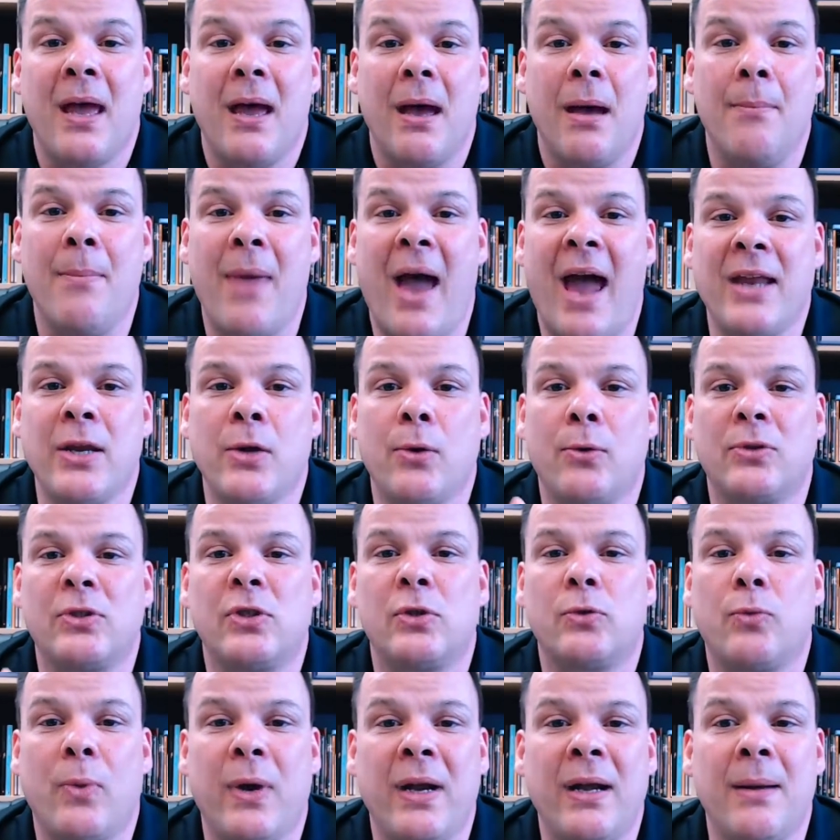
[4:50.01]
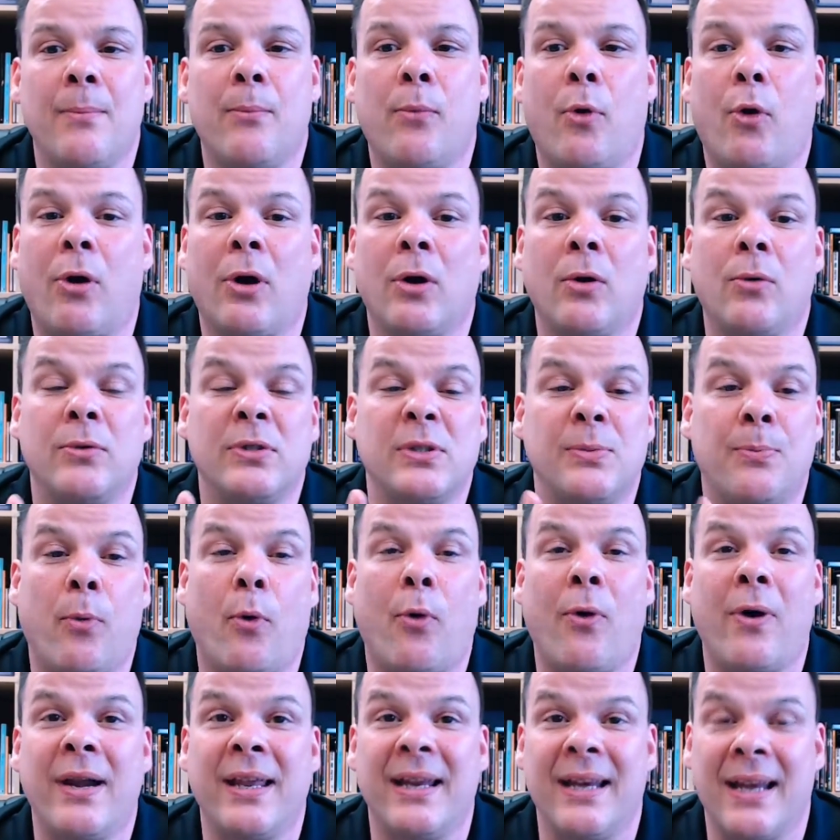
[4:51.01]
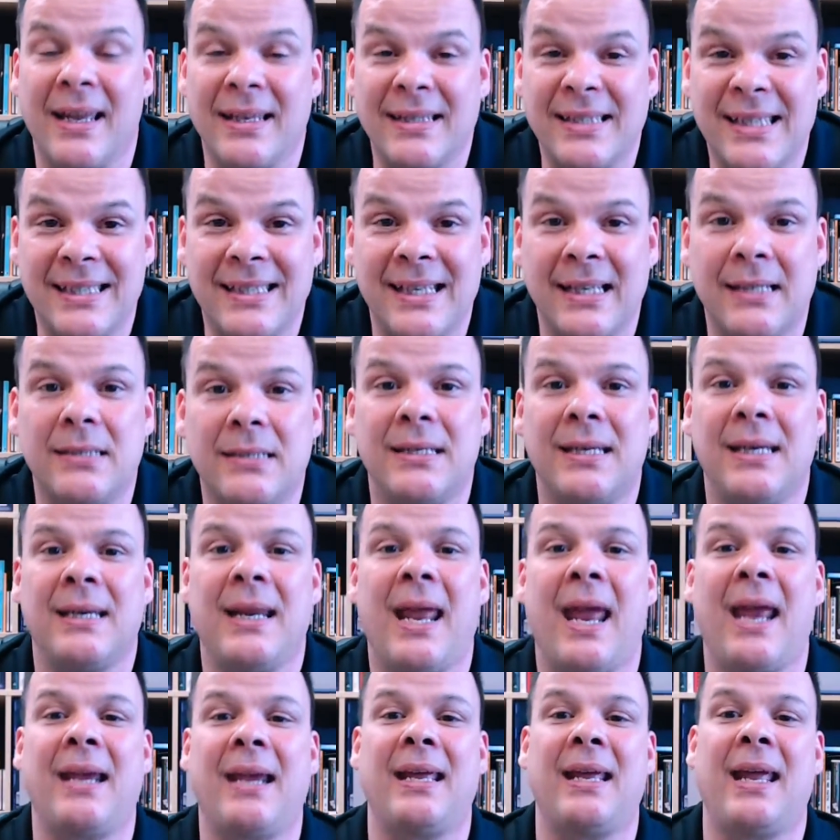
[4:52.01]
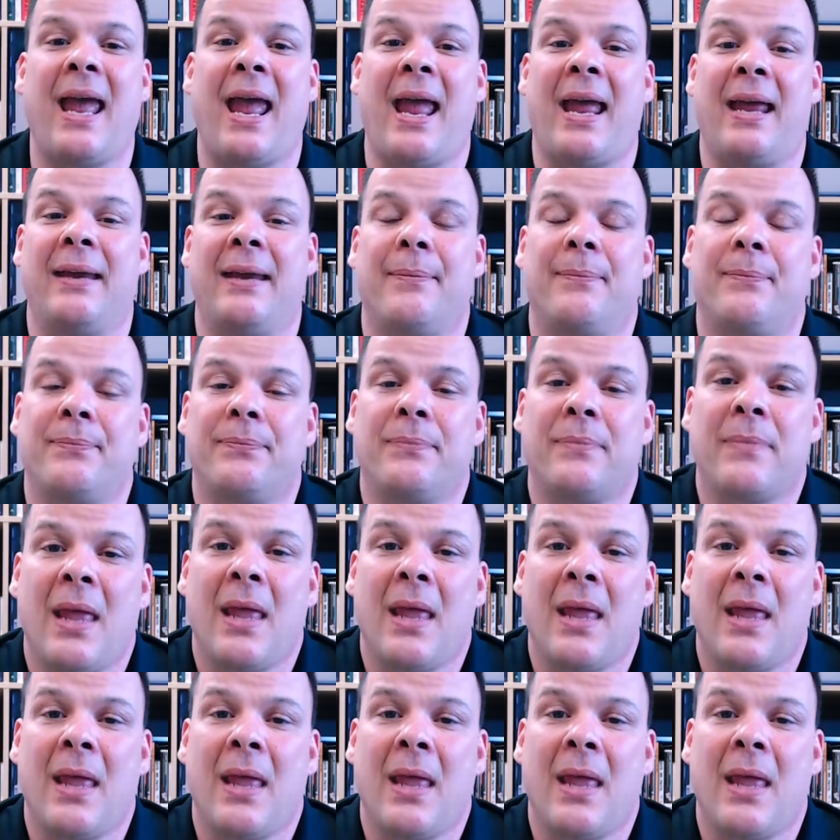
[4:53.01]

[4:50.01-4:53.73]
Emanuel Swedenborg was born in 1688.